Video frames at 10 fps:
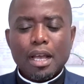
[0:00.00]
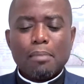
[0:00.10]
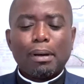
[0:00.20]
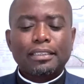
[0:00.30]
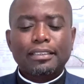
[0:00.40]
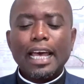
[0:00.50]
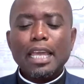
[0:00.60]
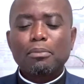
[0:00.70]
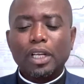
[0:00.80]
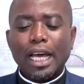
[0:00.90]
But
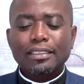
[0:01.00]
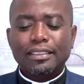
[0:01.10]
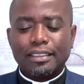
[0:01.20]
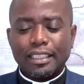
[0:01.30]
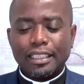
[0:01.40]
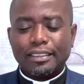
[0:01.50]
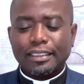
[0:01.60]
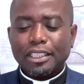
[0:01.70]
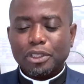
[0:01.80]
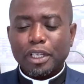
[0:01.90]
Simon answered and
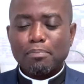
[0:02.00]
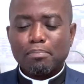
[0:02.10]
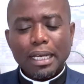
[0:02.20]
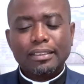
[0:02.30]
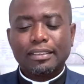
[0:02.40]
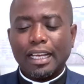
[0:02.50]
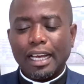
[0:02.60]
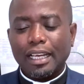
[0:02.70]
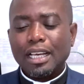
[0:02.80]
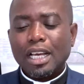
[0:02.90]
said to him,
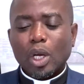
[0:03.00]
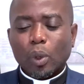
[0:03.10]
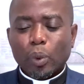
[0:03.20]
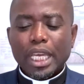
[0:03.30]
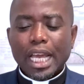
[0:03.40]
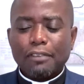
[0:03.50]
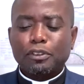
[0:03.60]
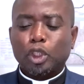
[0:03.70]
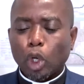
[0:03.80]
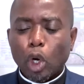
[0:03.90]
"Master, we
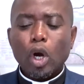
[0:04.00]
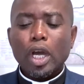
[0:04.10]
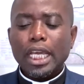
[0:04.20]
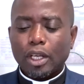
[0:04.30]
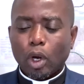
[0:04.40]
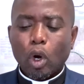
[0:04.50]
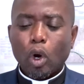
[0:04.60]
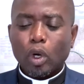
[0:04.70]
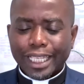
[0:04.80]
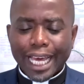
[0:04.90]
have toiled
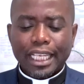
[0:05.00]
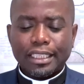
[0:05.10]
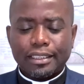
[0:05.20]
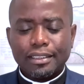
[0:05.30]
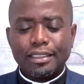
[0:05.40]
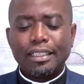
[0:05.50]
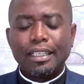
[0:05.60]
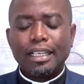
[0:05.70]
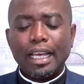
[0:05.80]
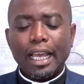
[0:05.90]
all night
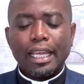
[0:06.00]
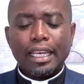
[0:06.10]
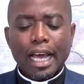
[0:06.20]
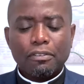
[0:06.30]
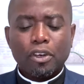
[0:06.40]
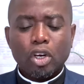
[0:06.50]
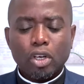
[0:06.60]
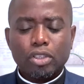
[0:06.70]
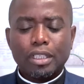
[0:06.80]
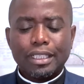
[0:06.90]
and have
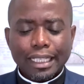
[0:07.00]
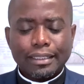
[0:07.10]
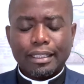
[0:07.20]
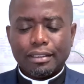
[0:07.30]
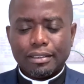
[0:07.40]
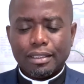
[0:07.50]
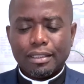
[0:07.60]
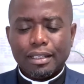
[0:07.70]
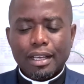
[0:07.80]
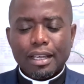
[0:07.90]
caught nothing.
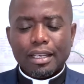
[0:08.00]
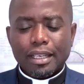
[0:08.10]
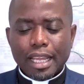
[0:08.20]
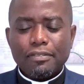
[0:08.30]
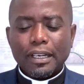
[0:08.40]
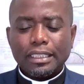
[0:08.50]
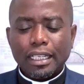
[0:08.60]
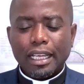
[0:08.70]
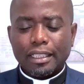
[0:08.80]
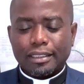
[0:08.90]

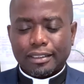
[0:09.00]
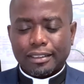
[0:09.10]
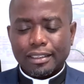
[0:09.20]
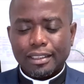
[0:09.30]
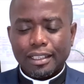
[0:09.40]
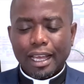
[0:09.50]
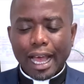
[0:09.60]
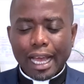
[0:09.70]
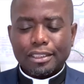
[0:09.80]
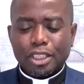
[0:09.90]
Nevertheless,
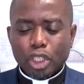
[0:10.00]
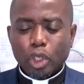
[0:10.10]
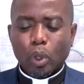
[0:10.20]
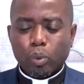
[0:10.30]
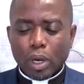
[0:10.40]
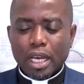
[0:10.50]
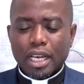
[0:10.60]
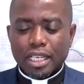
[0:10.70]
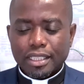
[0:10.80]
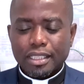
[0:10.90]
at your
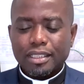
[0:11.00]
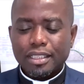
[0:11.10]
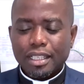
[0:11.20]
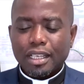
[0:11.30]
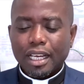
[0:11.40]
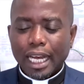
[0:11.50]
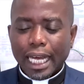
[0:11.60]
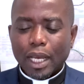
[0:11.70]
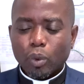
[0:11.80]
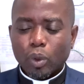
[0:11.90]
word,
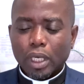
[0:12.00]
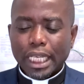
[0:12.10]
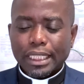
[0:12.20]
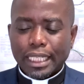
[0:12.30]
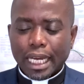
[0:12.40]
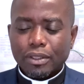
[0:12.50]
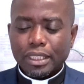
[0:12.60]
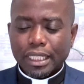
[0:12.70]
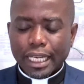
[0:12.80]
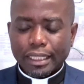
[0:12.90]
I will let down
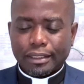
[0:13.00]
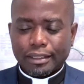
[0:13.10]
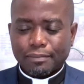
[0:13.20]
the net."